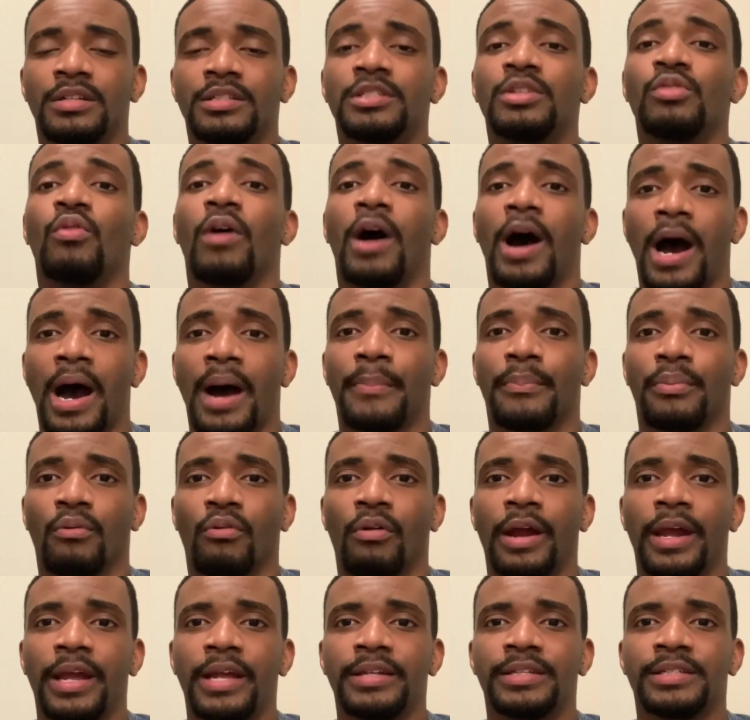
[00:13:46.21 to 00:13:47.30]
to
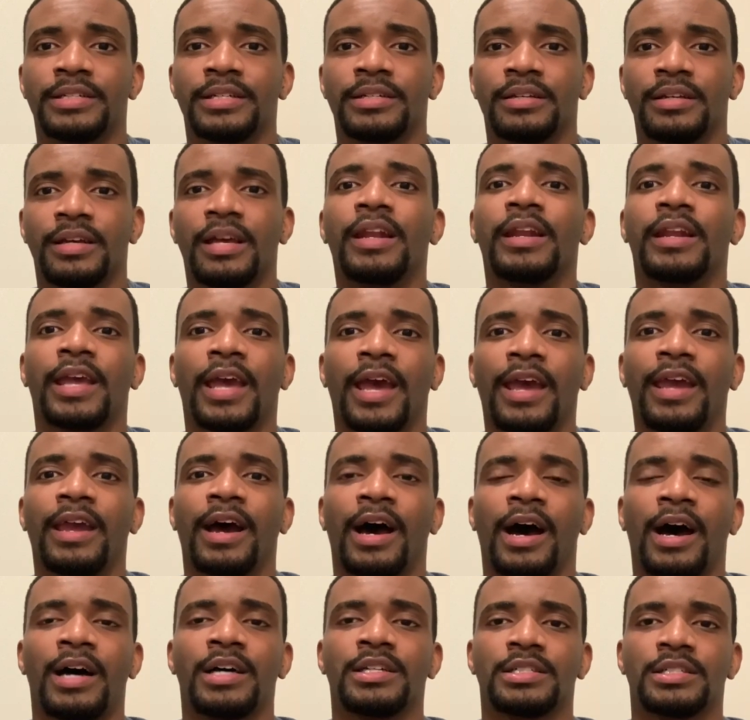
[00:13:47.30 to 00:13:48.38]
operate in
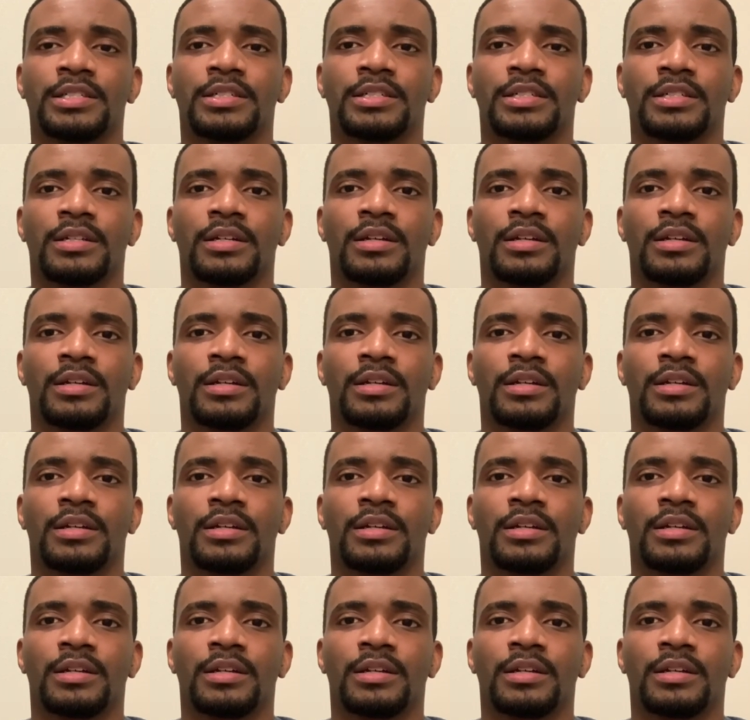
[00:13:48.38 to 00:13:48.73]
chaos."